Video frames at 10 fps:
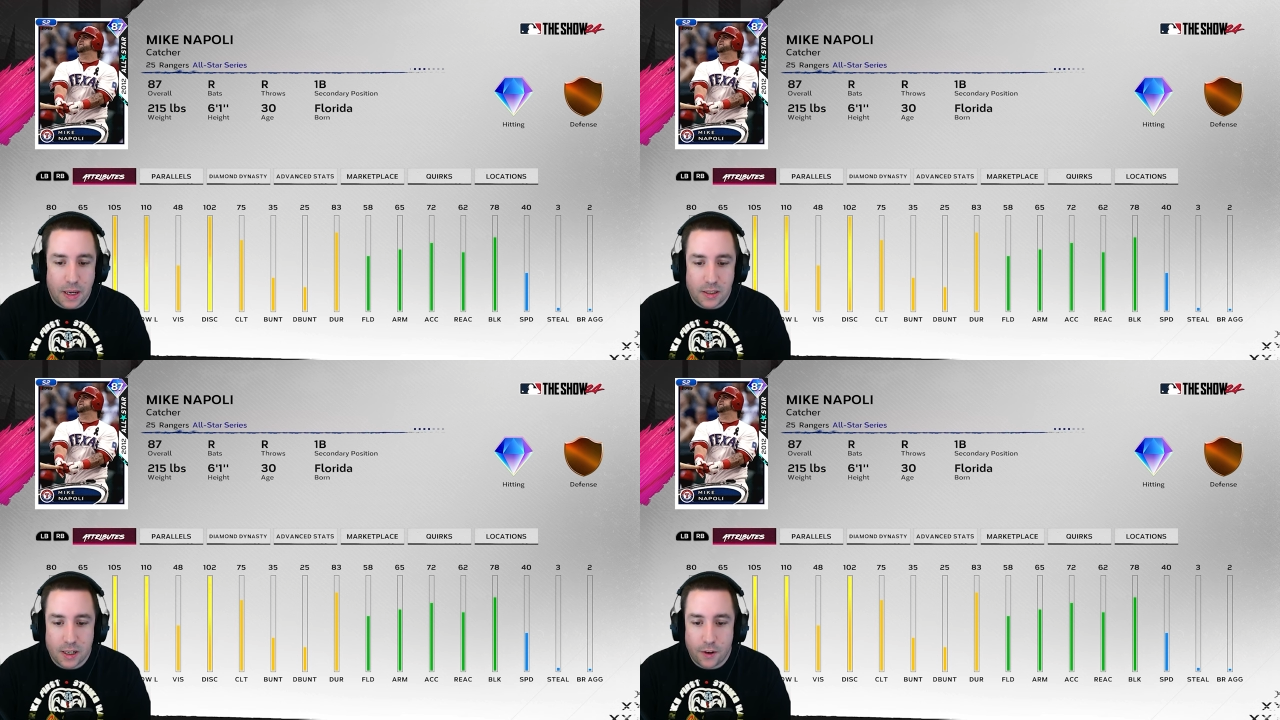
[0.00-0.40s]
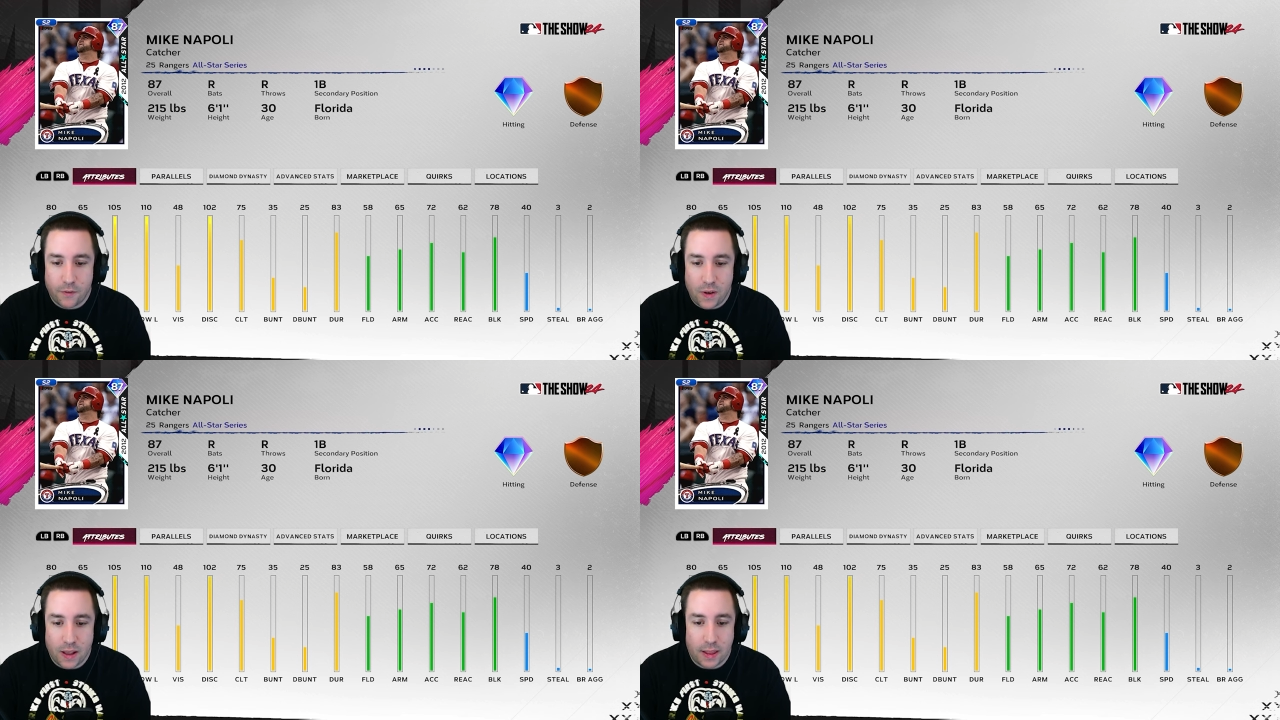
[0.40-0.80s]
he's gonna
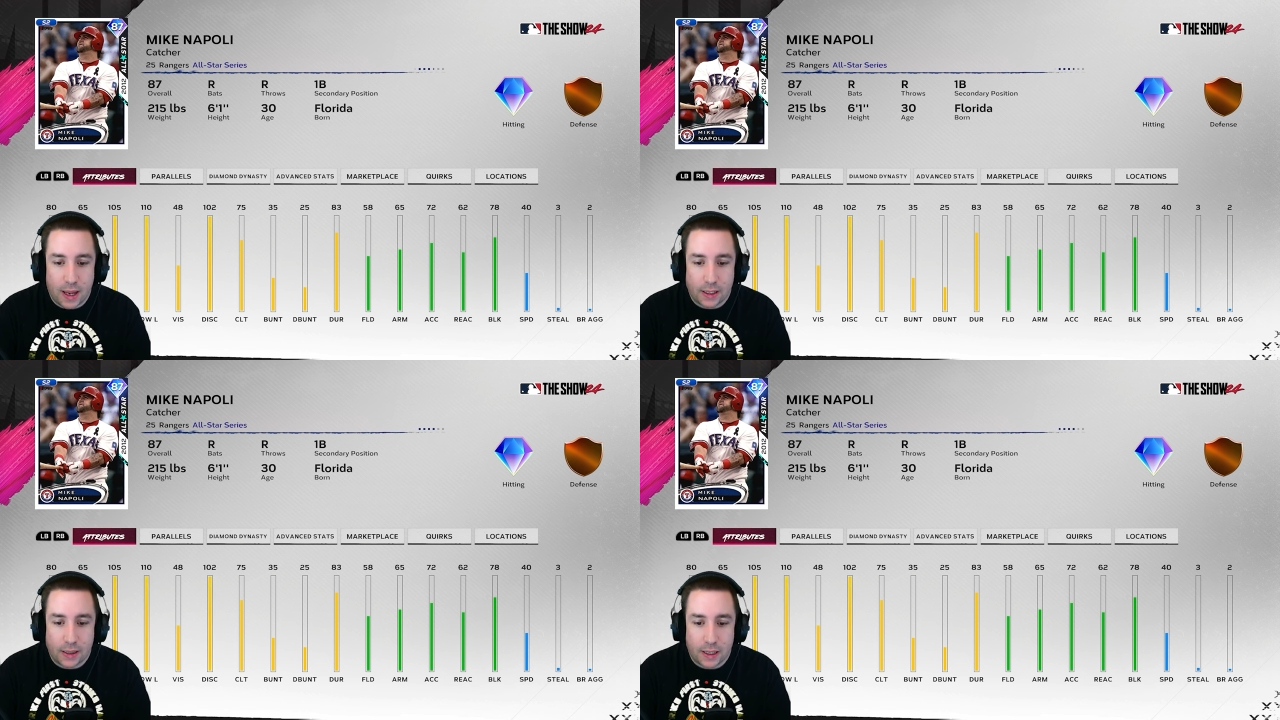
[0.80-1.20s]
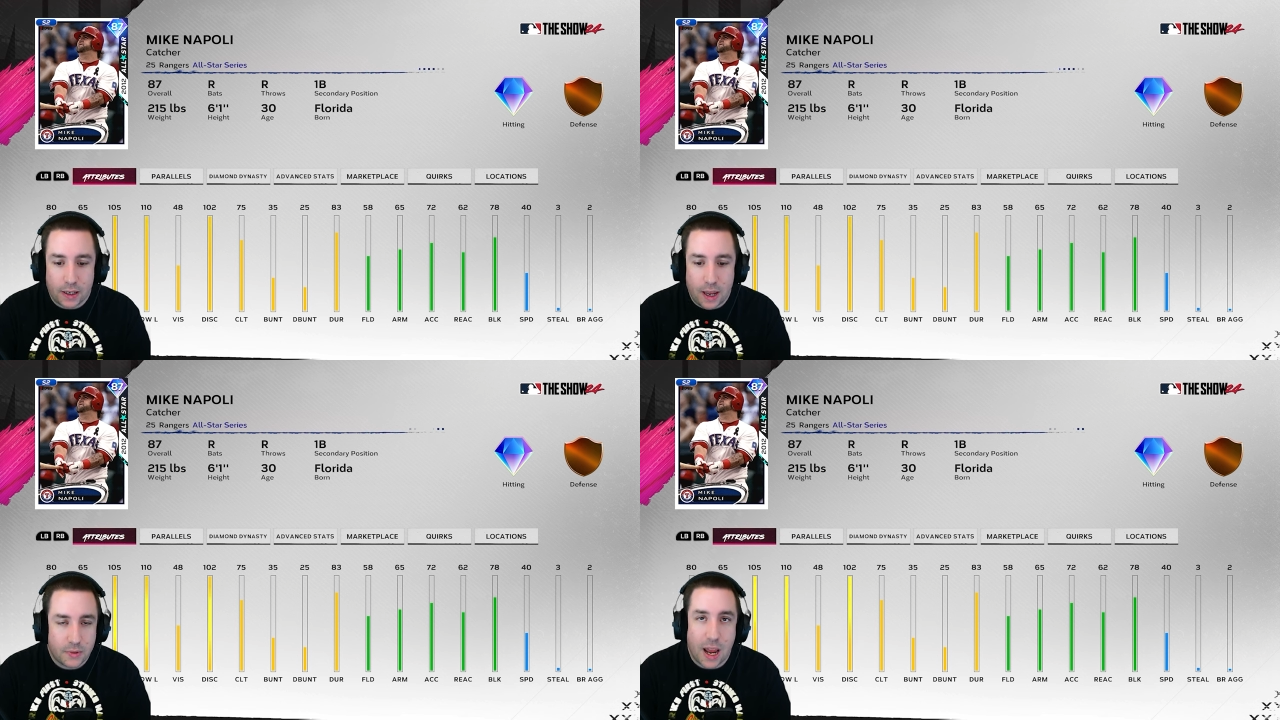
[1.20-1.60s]
fit like
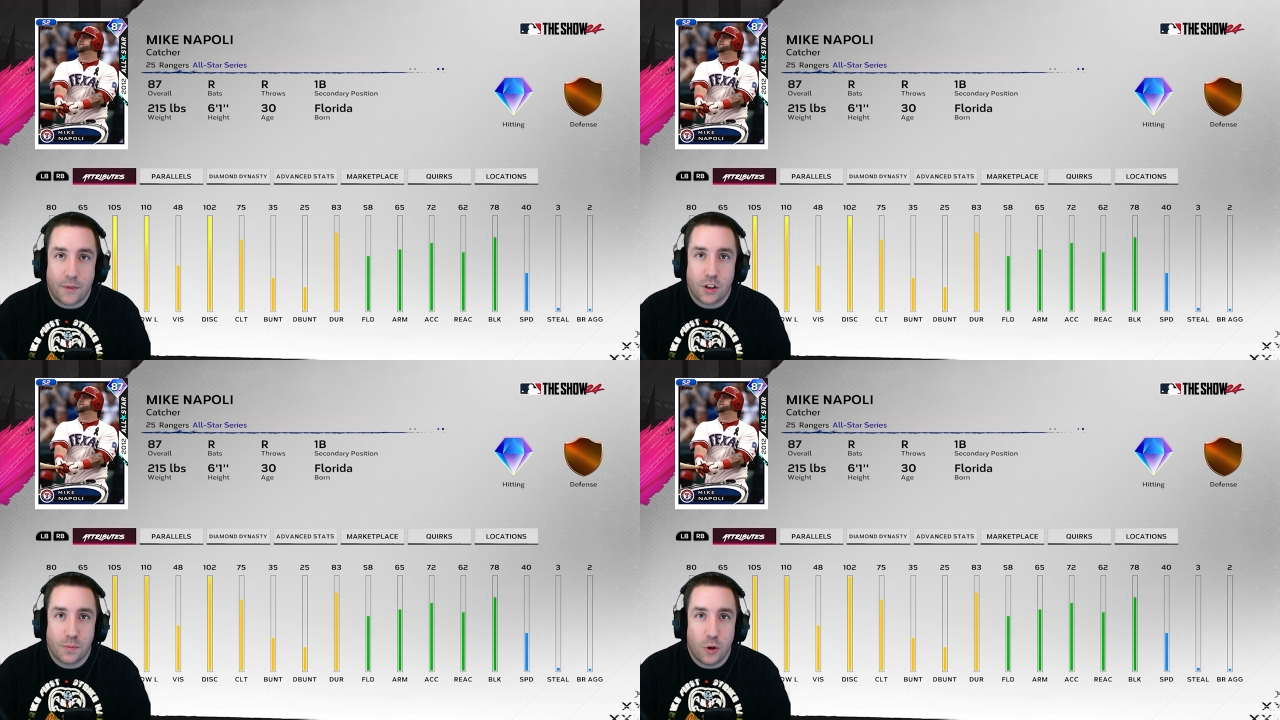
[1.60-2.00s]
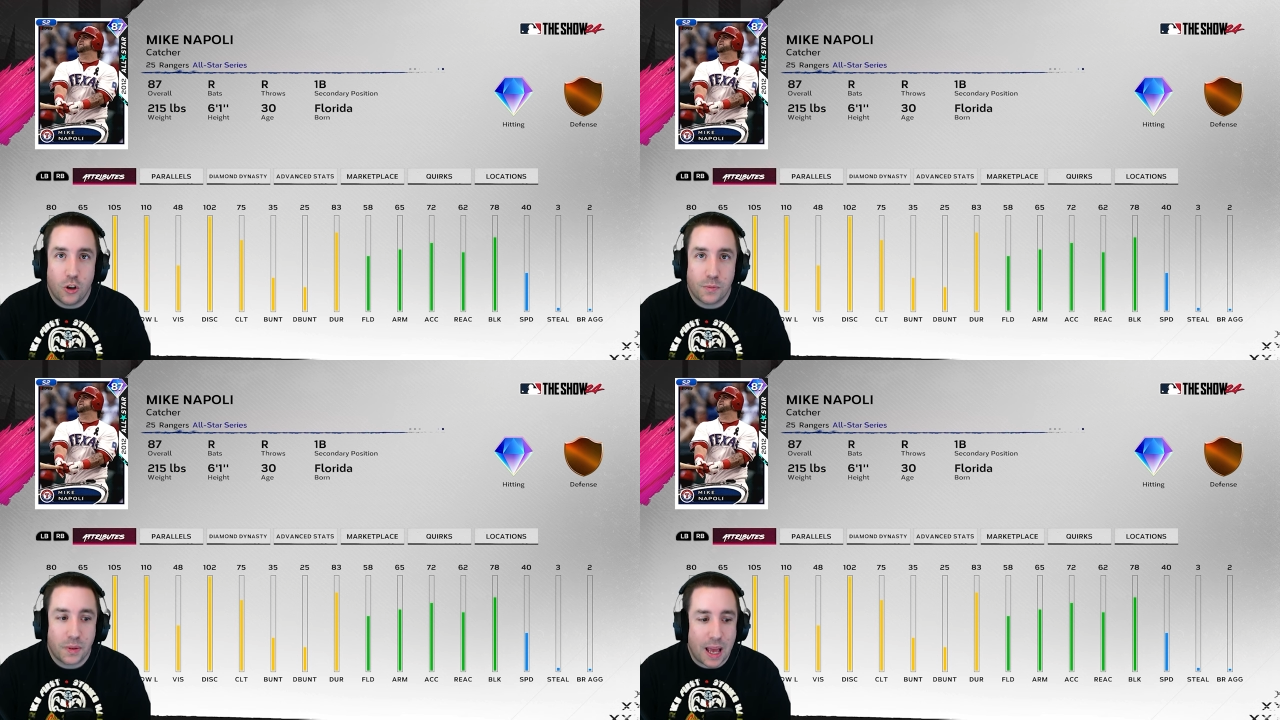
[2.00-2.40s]
the Devers
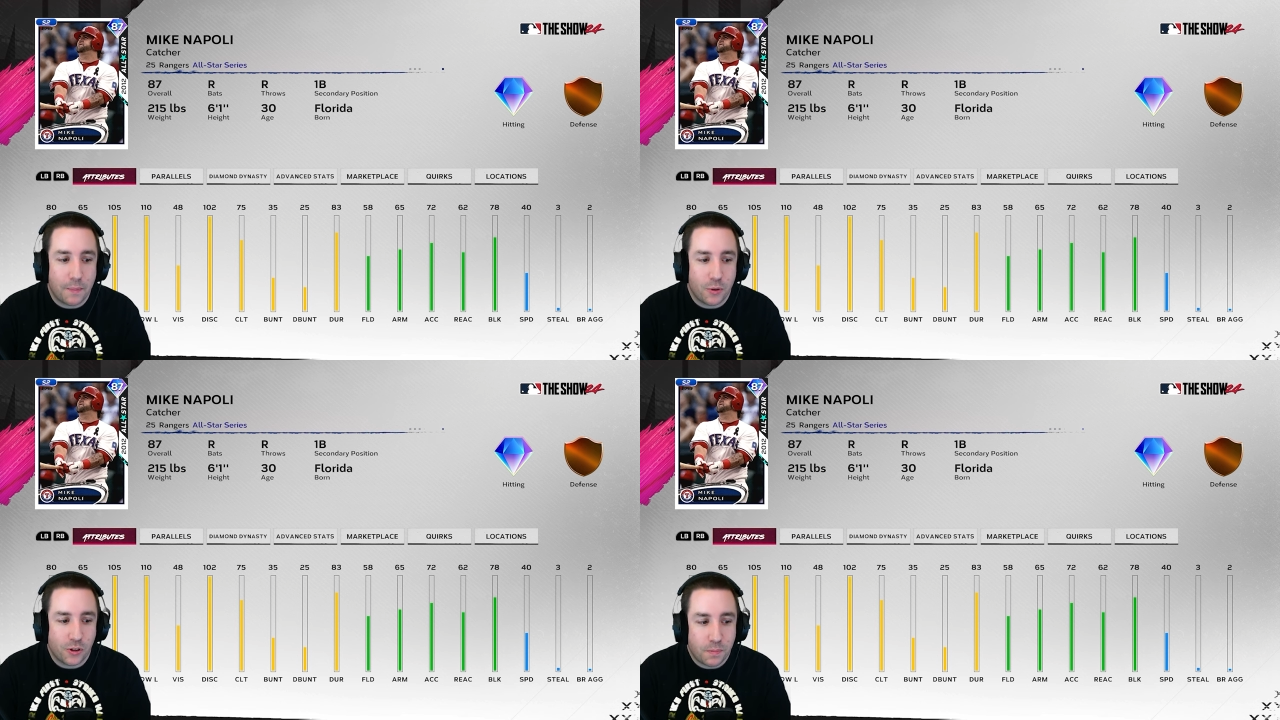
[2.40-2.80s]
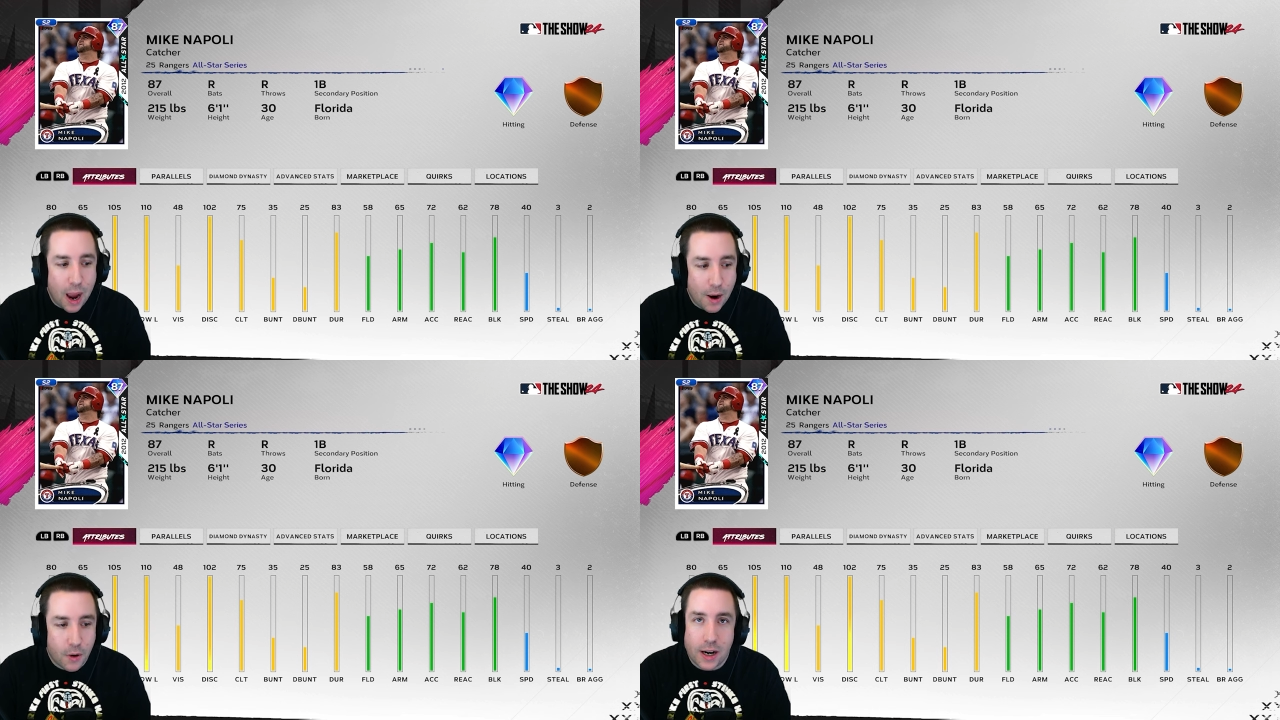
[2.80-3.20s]
boost, but that boosts
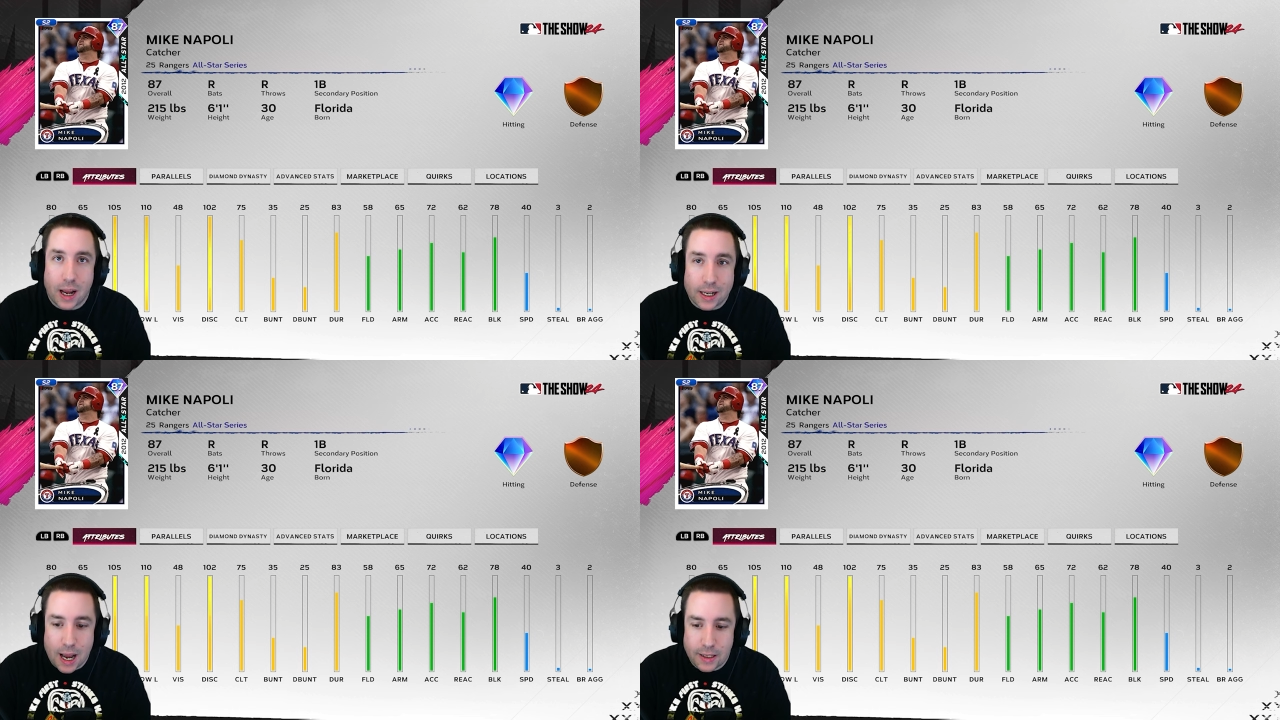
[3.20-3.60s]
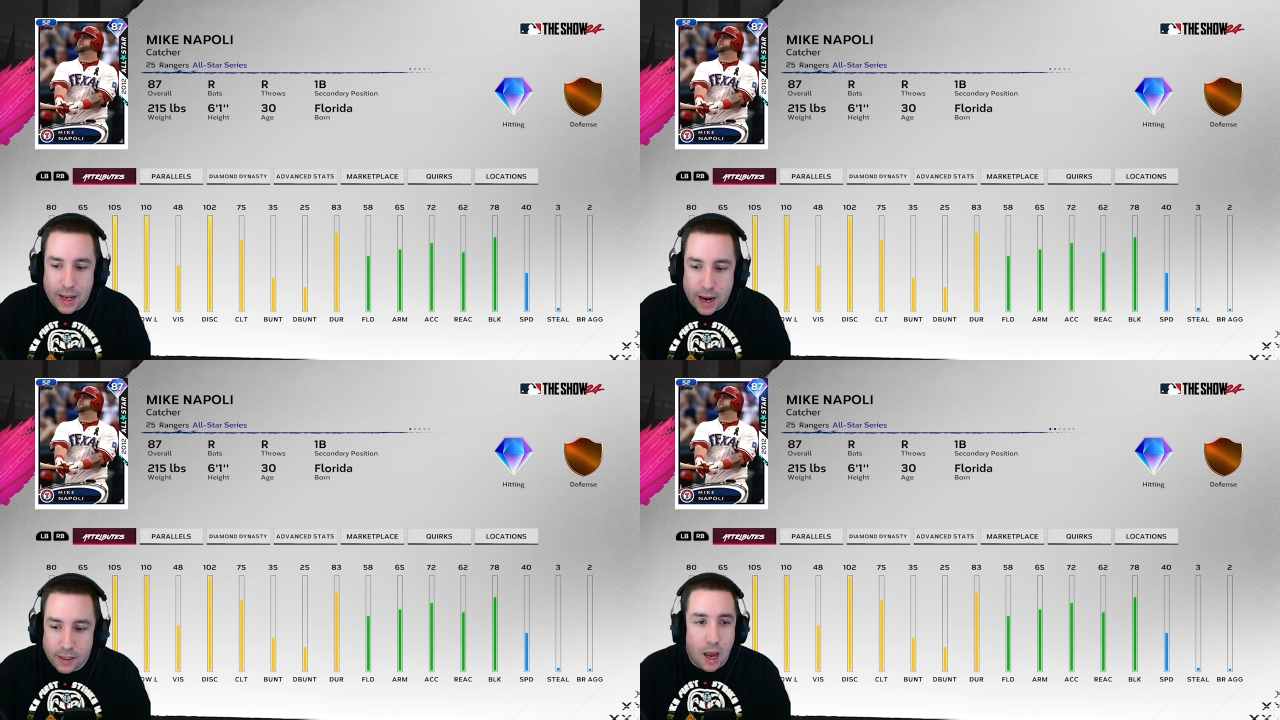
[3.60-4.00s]
power, not contact.